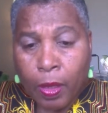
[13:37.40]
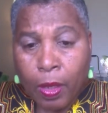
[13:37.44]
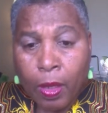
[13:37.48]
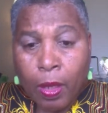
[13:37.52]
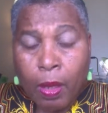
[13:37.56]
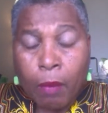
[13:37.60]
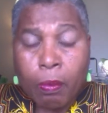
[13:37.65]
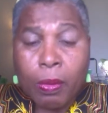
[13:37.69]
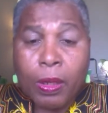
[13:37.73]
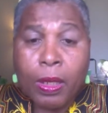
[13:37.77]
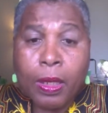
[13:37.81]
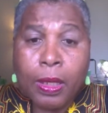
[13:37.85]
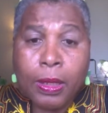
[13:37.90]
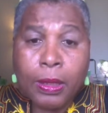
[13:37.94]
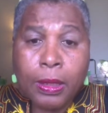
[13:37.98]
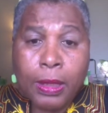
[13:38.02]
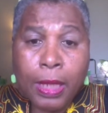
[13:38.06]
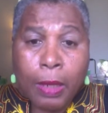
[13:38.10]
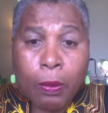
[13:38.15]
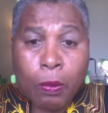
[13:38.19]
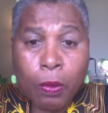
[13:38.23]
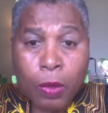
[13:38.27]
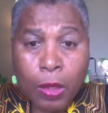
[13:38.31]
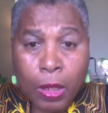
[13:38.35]
because
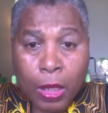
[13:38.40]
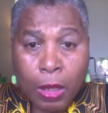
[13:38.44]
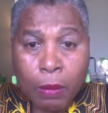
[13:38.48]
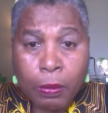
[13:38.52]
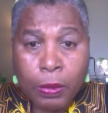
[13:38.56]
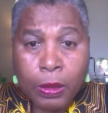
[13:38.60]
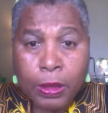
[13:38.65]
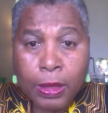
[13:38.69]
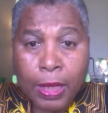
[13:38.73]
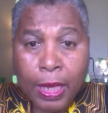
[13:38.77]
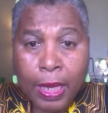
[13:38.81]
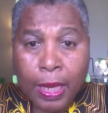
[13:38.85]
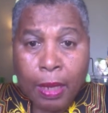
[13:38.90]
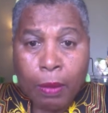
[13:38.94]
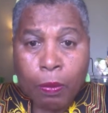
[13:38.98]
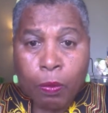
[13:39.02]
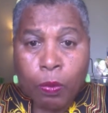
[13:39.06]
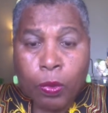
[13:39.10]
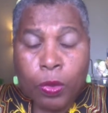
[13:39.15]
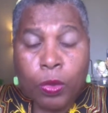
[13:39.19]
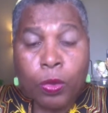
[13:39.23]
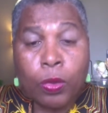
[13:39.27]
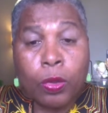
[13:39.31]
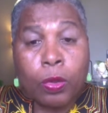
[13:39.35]
there will come a time
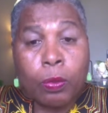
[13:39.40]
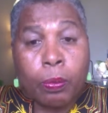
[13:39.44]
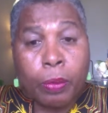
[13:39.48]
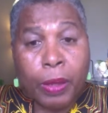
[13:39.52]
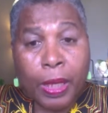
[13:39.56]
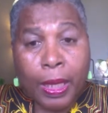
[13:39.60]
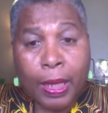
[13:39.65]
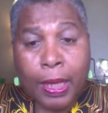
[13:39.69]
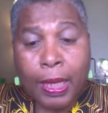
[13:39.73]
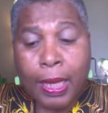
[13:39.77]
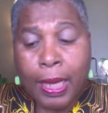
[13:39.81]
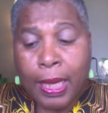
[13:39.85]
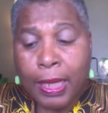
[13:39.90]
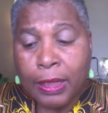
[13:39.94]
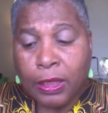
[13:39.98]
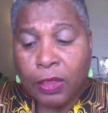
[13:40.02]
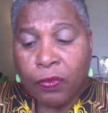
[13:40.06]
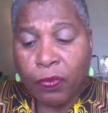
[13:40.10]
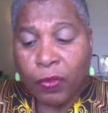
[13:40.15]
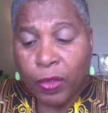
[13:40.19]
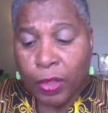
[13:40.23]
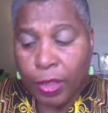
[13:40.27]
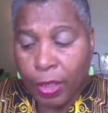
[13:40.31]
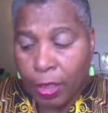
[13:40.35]
when you'll beg God's
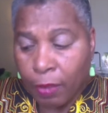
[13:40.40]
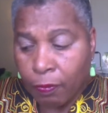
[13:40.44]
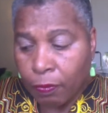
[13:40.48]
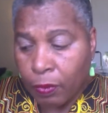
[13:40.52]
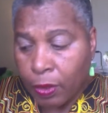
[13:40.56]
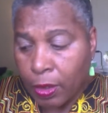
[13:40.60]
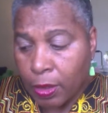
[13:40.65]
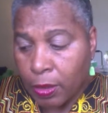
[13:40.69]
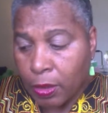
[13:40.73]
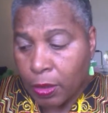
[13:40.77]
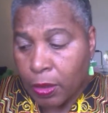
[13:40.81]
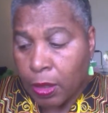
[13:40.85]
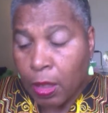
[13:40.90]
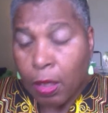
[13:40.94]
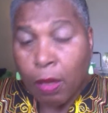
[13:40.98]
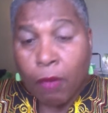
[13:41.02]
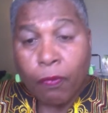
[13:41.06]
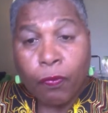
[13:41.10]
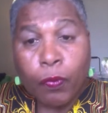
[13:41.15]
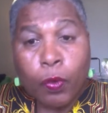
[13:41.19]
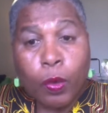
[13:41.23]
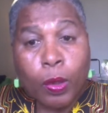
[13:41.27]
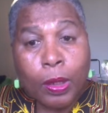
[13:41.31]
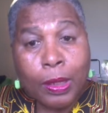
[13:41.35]
forgiveness
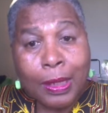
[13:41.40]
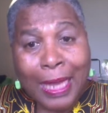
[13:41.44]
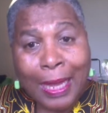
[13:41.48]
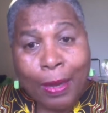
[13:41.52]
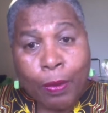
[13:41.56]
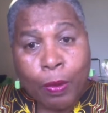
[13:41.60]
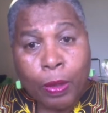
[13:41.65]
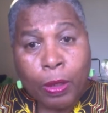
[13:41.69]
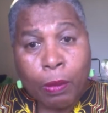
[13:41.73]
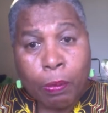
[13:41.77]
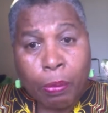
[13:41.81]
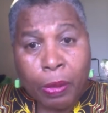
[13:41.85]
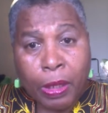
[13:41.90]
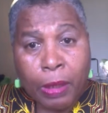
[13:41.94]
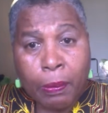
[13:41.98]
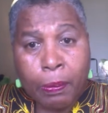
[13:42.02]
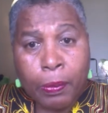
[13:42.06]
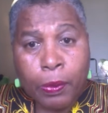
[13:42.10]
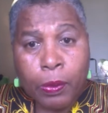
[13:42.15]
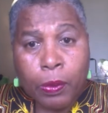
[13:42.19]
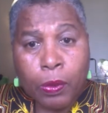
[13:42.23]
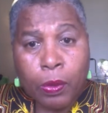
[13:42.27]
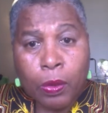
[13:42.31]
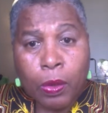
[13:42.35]
for allowing
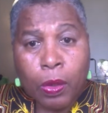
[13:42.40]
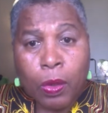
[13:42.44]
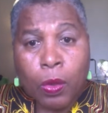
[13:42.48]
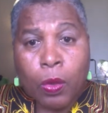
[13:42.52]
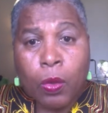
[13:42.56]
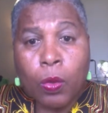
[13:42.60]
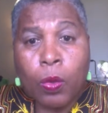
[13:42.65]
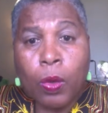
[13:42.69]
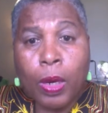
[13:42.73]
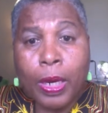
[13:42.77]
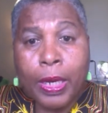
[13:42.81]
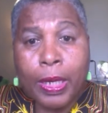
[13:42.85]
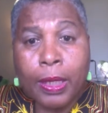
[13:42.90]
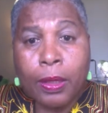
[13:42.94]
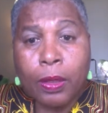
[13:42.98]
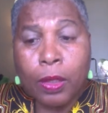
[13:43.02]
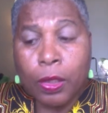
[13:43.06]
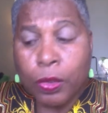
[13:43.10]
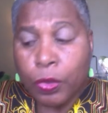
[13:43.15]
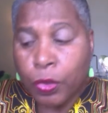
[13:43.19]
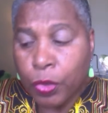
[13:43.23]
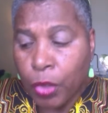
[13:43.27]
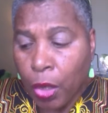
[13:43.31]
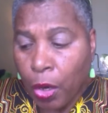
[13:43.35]
people who are in
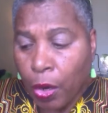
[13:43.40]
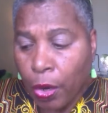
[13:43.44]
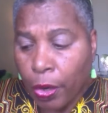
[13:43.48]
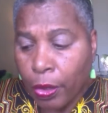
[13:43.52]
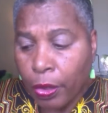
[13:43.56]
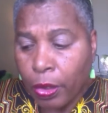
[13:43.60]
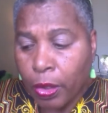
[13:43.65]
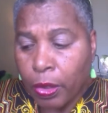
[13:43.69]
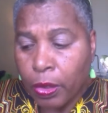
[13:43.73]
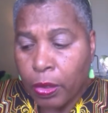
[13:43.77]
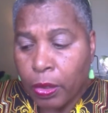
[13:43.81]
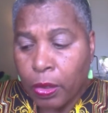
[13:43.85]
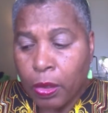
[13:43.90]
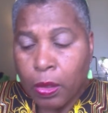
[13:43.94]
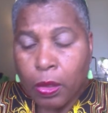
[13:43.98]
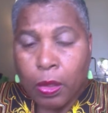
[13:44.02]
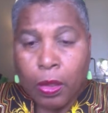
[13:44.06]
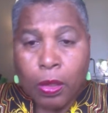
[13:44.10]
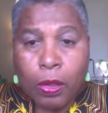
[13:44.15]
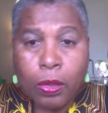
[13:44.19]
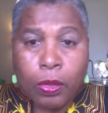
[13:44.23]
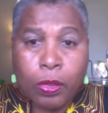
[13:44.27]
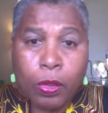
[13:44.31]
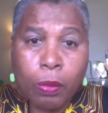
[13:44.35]
the dark
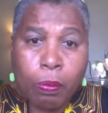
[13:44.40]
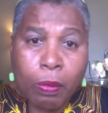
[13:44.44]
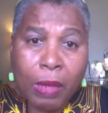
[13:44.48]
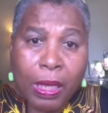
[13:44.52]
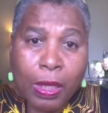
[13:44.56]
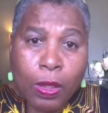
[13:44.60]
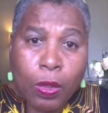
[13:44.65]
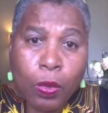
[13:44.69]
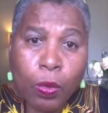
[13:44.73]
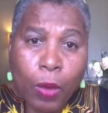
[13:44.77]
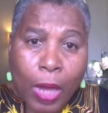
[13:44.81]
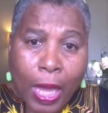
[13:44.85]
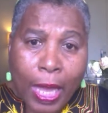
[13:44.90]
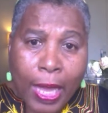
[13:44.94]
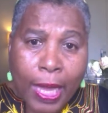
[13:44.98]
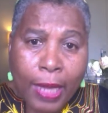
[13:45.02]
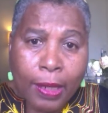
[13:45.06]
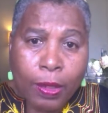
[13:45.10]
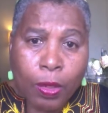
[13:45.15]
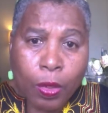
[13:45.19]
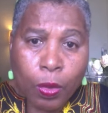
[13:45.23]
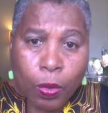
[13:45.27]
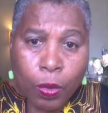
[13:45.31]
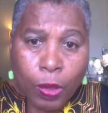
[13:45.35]
to make you
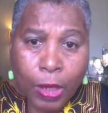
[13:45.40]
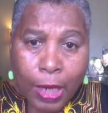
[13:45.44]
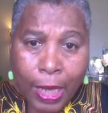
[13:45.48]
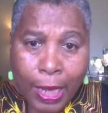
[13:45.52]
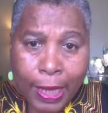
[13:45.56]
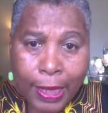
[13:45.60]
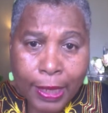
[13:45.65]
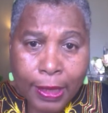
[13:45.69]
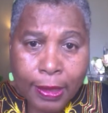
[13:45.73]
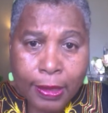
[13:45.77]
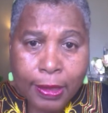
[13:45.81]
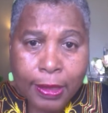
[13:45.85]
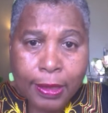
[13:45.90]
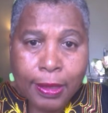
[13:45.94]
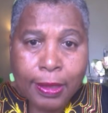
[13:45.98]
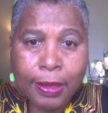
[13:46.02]
hide your light.